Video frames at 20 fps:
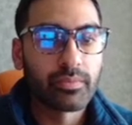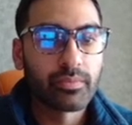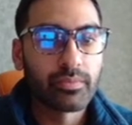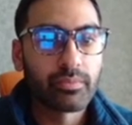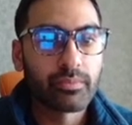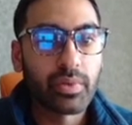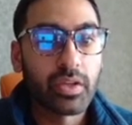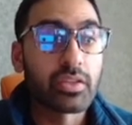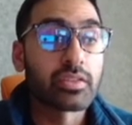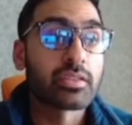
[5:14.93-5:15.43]

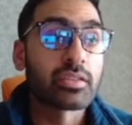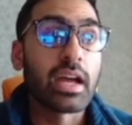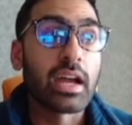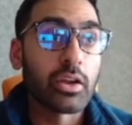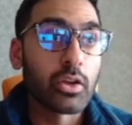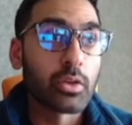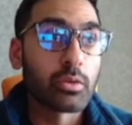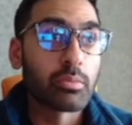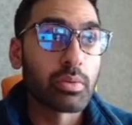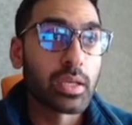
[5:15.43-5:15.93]
because that
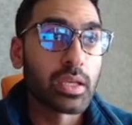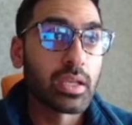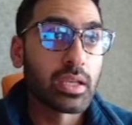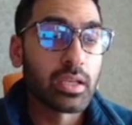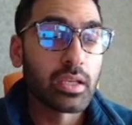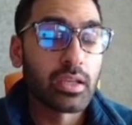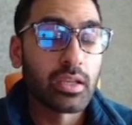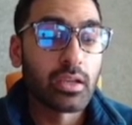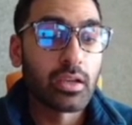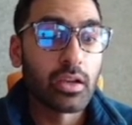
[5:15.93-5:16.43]
could
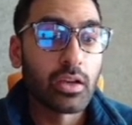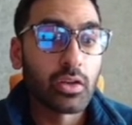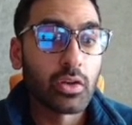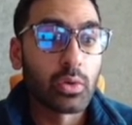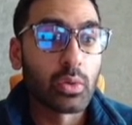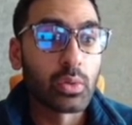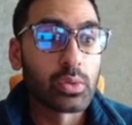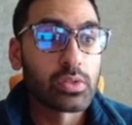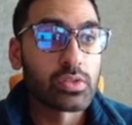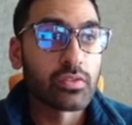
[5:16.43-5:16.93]
be a
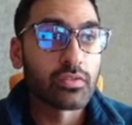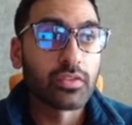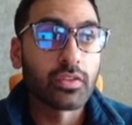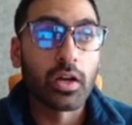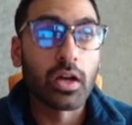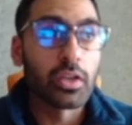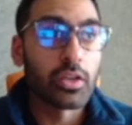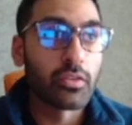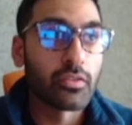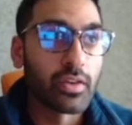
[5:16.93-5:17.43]
cause of
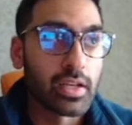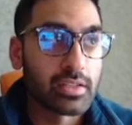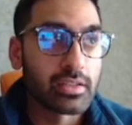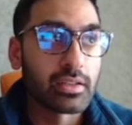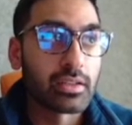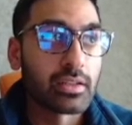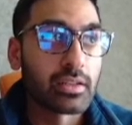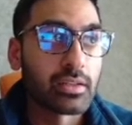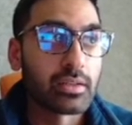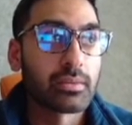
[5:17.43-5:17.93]

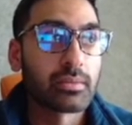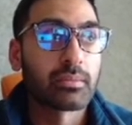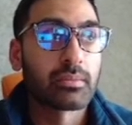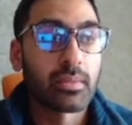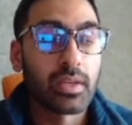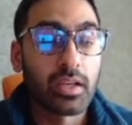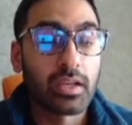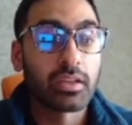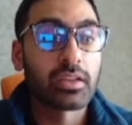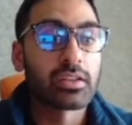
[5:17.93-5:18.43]
cardiovascular
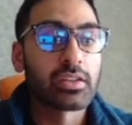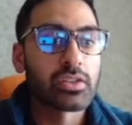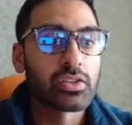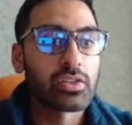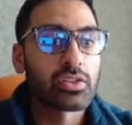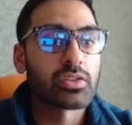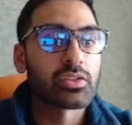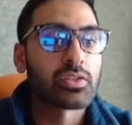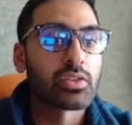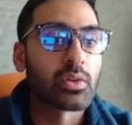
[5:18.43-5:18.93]
condition.
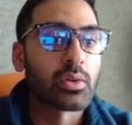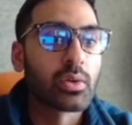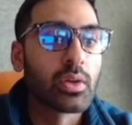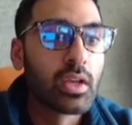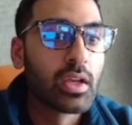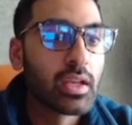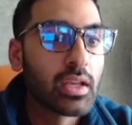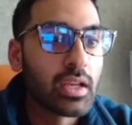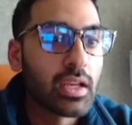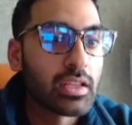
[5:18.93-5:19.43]
So
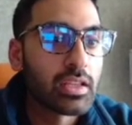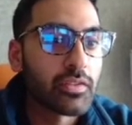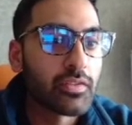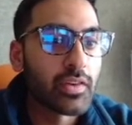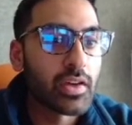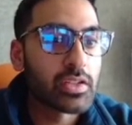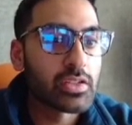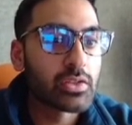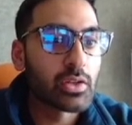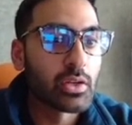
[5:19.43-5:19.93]
in the
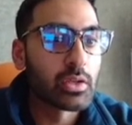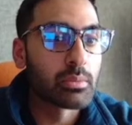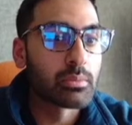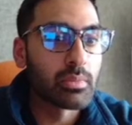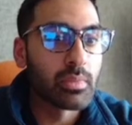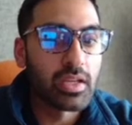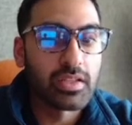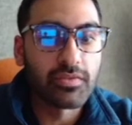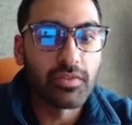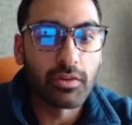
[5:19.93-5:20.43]
first column,
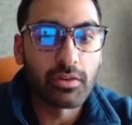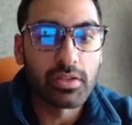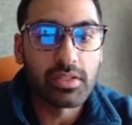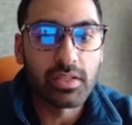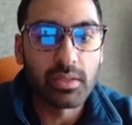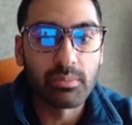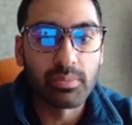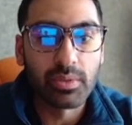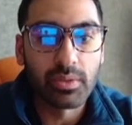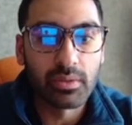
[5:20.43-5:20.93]
it's very
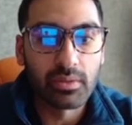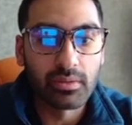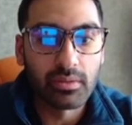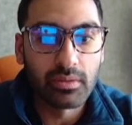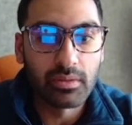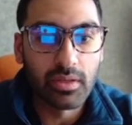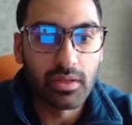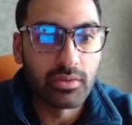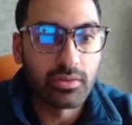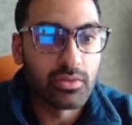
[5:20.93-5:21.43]
simple.
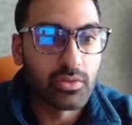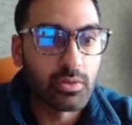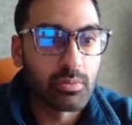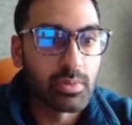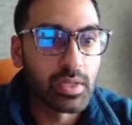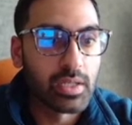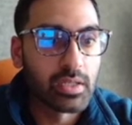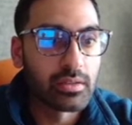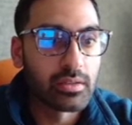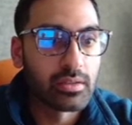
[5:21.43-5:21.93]
I'll zoom
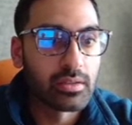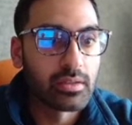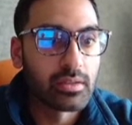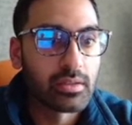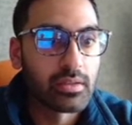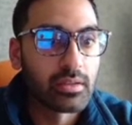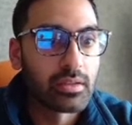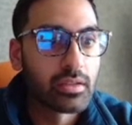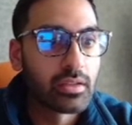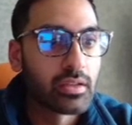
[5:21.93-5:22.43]
in.
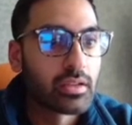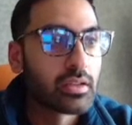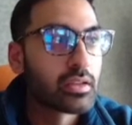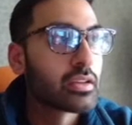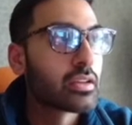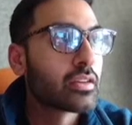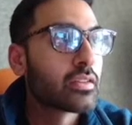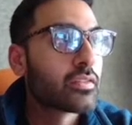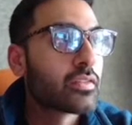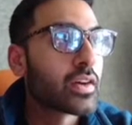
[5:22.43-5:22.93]

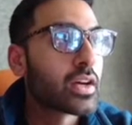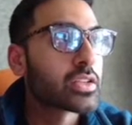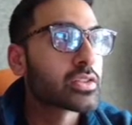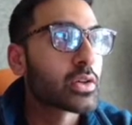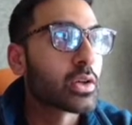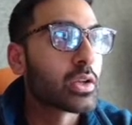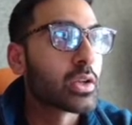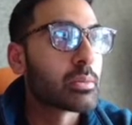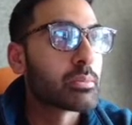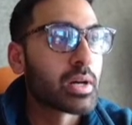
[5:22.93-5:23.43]
First
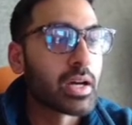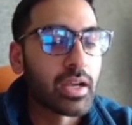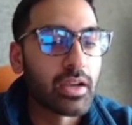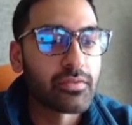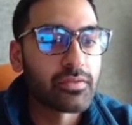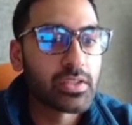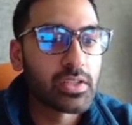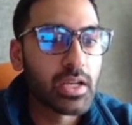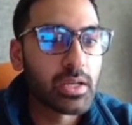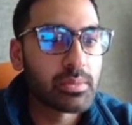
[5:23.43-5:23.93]
column, I
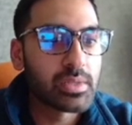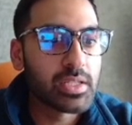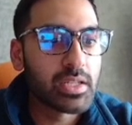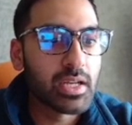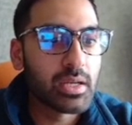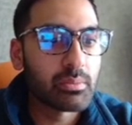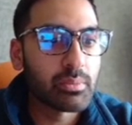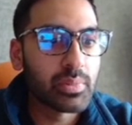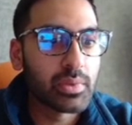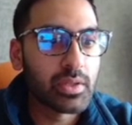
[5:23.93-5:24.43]
have
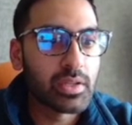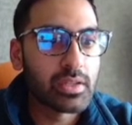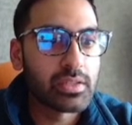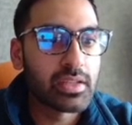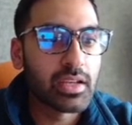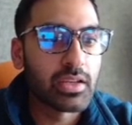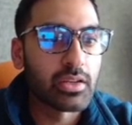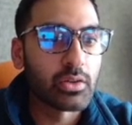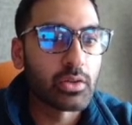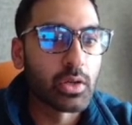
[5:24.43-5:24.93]
timestamp.
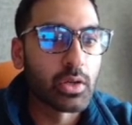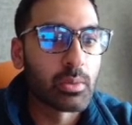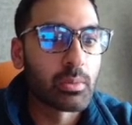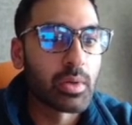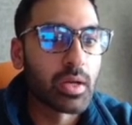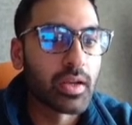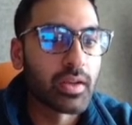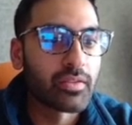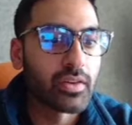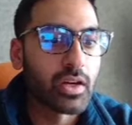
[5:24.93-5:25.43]
Second column,
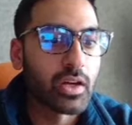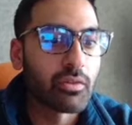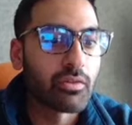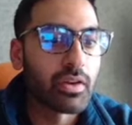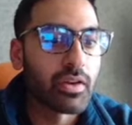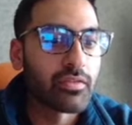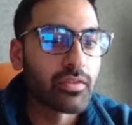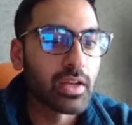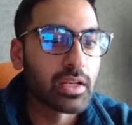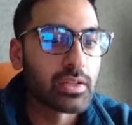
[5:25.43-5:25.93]
I have heart
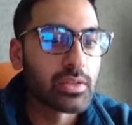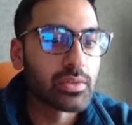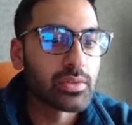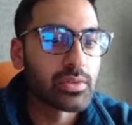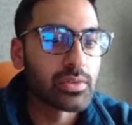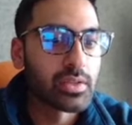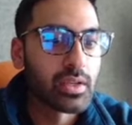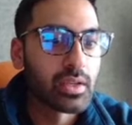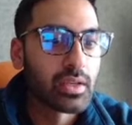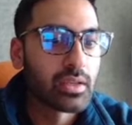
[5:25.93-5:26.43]
rate values.
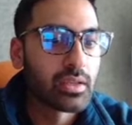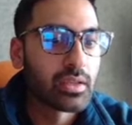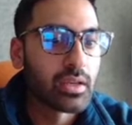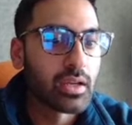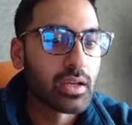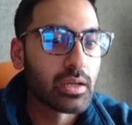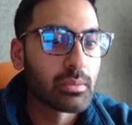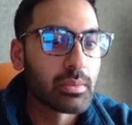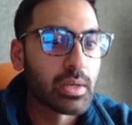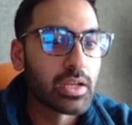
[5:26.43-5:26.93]

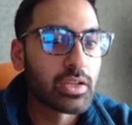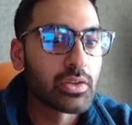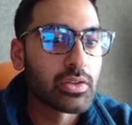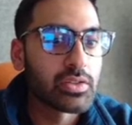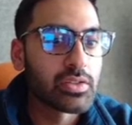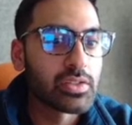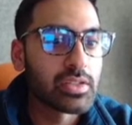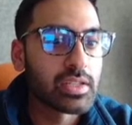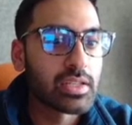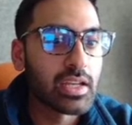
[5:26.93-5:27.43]
And you can
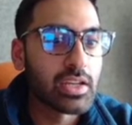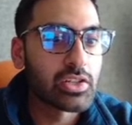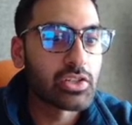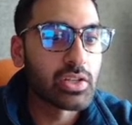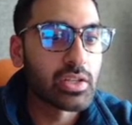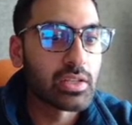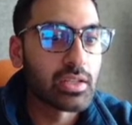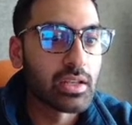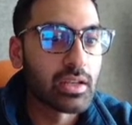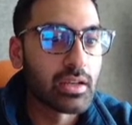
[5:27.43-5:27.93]
see actually
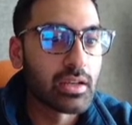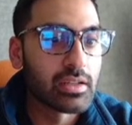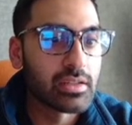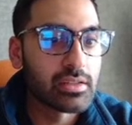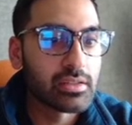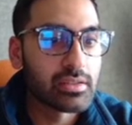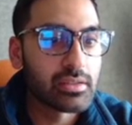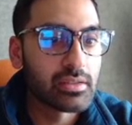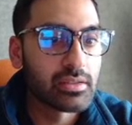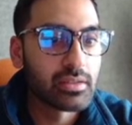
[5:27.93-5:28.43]
the
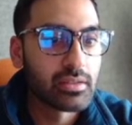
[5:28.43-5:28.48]
last